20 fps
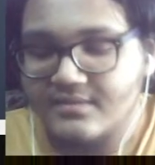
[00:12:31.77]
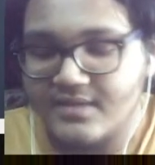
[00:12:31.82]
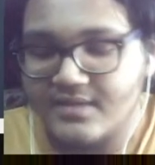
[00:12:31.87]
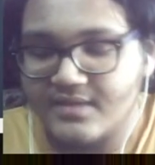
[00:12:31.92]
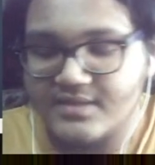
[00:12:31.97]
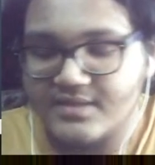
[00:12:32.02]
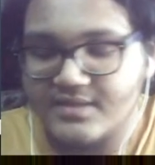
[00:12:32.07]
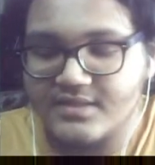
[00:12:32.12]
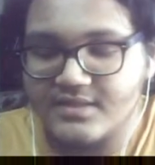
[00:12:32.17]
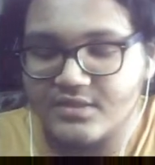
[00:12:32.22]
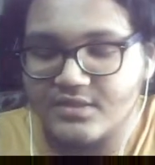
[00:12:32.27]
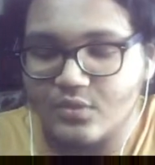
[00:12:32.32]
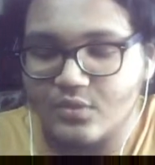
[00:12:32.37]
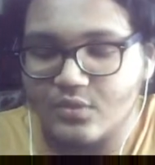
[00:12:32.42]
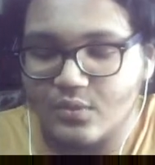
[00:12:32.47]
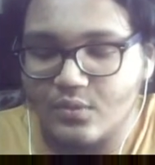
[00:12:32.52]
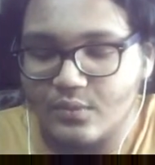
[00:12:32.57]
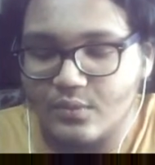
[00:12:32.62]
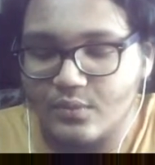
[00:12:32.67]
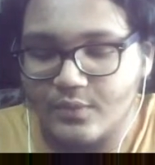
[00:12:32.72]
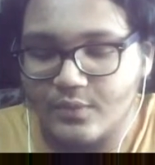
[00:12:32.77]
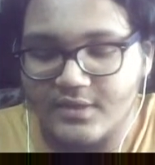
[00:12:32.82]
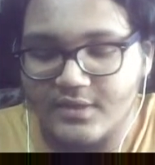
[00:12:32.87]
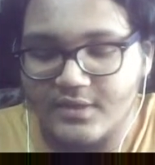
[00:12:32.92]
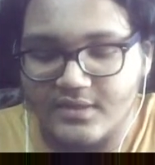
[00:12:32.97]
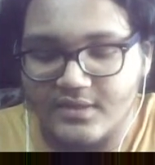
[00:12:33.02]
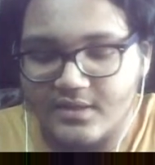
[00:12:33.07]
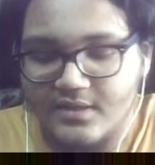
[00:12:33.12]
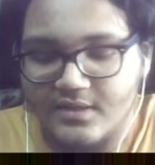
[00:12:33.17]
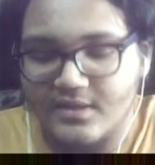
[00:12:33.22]
Let's just know
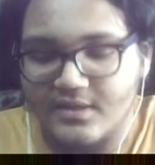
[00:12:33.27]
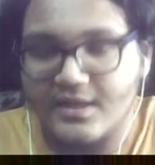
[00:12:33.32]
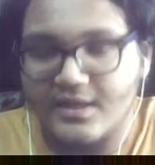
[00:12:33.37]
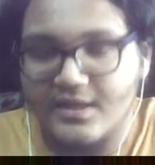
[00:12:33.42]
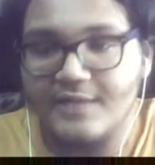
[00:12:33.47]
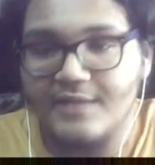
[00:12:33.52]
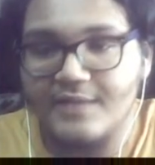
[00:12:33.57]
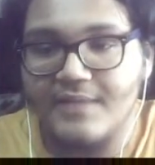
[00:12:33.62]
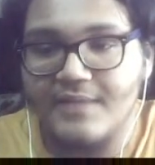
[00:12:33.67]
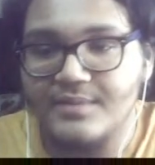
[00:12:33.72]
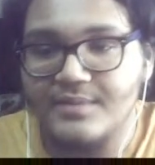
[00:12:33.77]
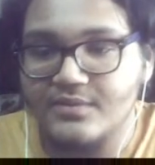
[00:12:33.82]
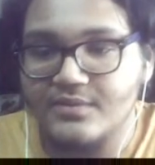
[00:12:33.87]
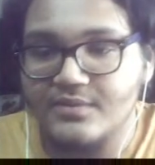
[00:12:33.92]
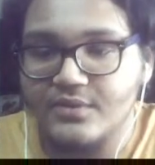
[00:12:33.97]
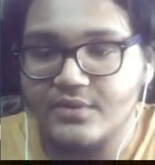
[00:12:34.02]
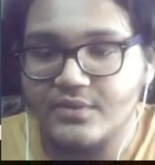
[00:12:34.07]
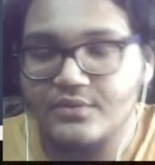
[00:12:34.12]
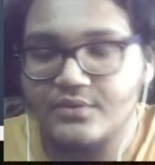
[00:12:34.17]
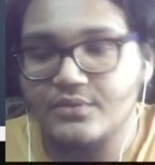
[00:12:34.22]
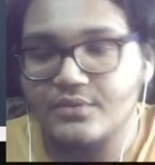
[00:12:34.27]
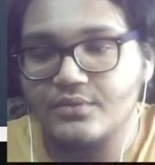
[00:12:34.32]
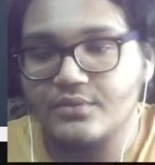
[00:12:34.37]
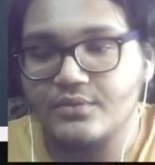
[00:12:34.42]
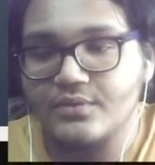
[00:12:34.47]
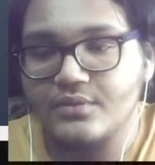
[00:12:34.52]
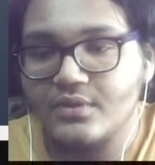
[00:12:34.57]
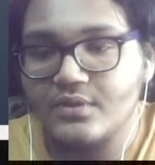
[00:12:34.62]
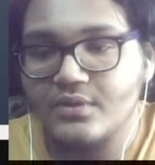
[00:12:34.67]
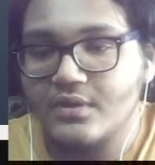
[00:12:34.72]
what Nmap is going to
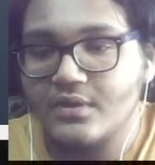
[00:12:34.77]
do